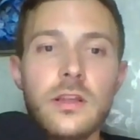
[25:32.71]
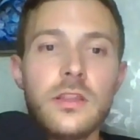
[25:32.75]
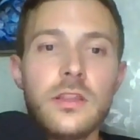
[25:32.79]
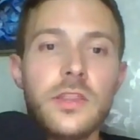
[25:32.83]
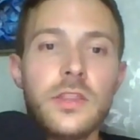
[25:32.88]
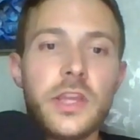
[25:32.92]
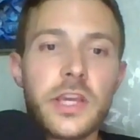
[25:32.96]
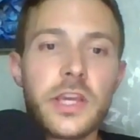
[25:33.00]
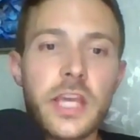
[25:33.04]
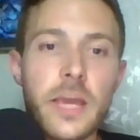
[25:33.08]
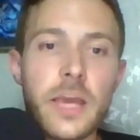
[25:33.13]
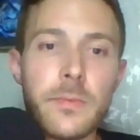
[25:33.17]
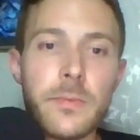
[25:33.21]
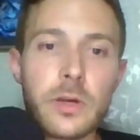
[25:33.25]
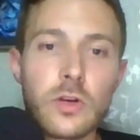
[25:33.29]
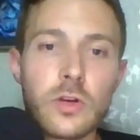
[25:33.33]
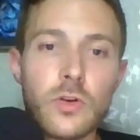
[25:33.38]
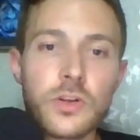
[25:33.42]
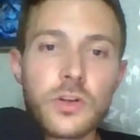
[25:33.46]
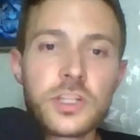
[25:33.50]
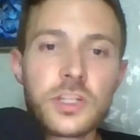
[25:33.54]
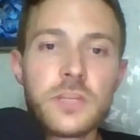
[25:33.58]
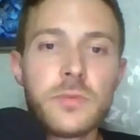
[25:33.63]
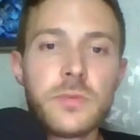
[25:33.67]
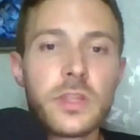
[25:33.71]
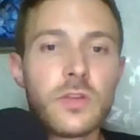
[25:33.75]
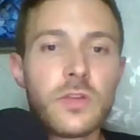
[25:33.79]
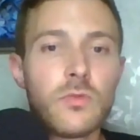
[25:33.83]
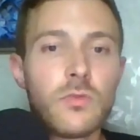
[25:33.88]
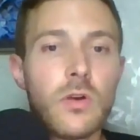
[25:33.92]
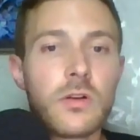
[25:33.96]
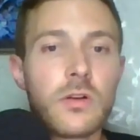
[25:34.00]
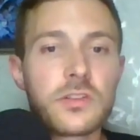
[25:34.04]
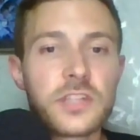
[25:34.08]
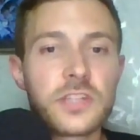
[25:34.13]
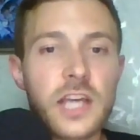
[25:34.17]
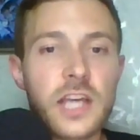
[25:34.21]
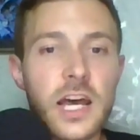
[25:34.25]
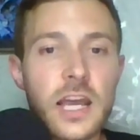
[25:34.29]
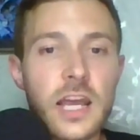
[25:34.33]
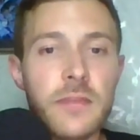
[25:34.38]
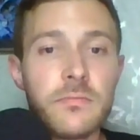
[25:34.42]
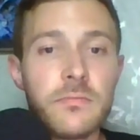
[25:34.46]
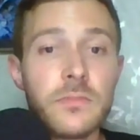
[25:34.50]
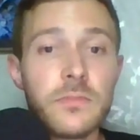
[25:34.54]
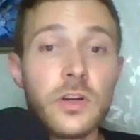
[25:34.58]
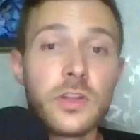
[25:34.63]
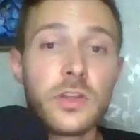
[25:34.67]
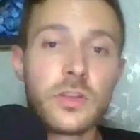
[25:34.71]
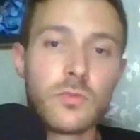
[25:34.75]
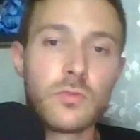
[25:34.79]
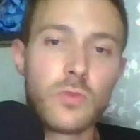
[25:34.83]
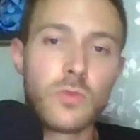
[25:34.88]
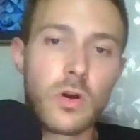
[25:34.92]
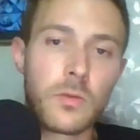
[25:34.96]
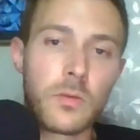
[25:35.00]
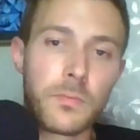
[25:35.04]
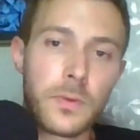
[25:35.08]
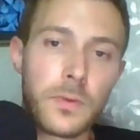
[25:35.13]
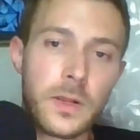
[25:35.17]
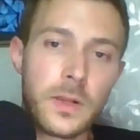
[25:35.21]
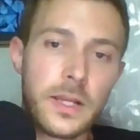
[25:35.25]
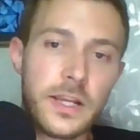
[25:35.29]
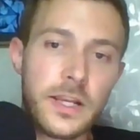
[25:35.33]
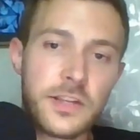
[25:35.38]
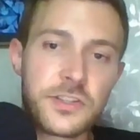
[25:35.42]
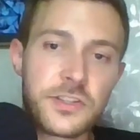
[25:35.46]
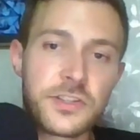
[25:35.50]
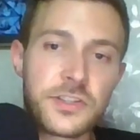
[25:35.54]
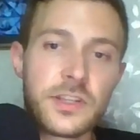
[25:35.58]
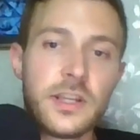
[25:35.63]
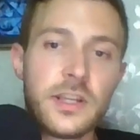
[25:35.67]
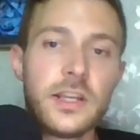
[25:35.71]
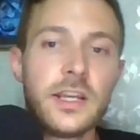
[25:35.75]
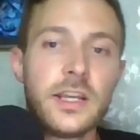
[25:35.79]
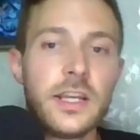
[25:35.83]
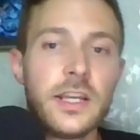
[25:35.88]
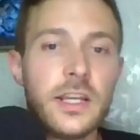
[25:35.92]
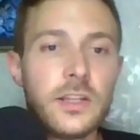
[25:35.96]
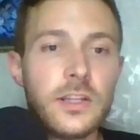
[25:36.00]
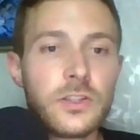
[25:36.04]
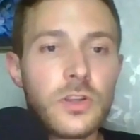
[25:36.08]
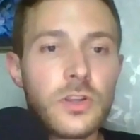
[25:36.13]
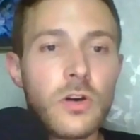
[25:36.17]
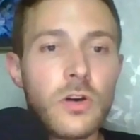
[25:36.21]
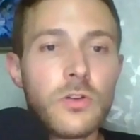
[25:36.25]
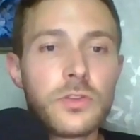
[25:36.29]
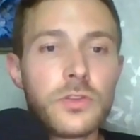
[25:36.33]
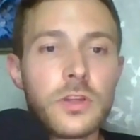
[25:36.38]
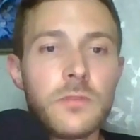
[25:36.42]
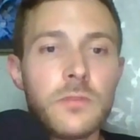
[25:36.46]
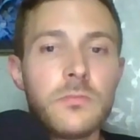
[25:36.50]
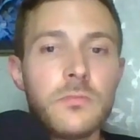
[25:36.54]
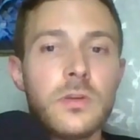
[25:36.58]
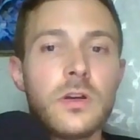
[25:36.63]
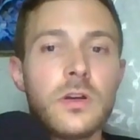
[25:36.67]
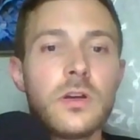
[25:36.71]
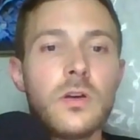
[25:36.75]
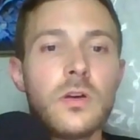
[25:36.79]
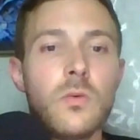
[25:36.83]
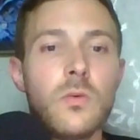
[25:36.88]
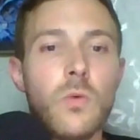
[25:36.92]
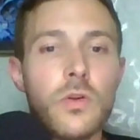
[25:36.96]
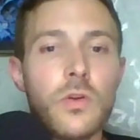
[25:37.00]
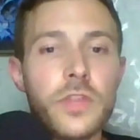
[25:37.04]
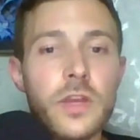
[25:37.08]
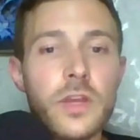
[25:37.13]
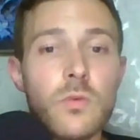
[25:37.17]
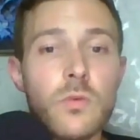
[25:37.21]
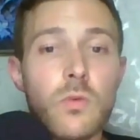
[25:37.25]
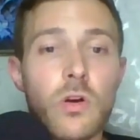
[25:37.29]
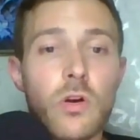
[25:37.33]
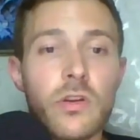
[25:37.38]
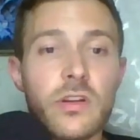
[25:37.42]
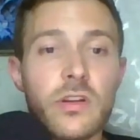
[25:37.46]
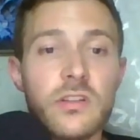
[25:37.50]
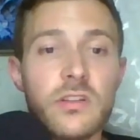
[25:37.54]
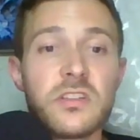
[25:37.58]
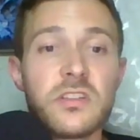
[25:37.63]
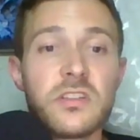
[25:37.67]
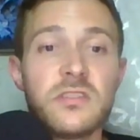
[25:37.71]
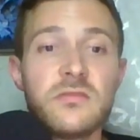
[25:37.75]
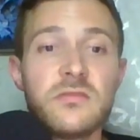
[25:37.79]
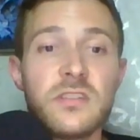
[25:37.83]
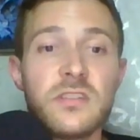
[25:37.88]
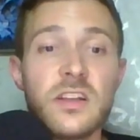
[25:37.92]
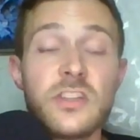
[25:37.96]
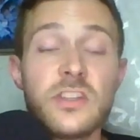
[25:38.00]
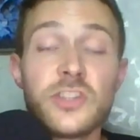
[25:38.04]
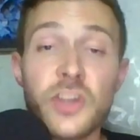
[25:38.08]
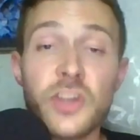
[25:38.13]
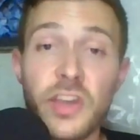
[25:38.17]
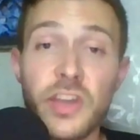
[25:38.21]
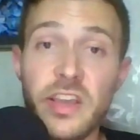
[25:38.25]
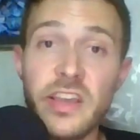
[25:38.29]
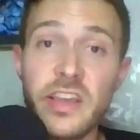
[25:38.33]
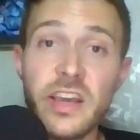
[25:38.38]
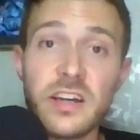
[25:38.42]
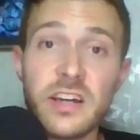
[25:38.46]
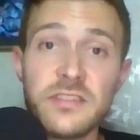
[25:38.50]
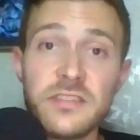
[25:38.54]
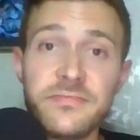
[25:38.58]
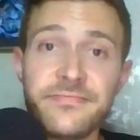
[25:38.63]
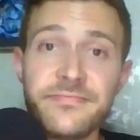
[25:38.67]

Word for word: They came across him at the wrong time, at the wrong place. He told them what they wanted to hear.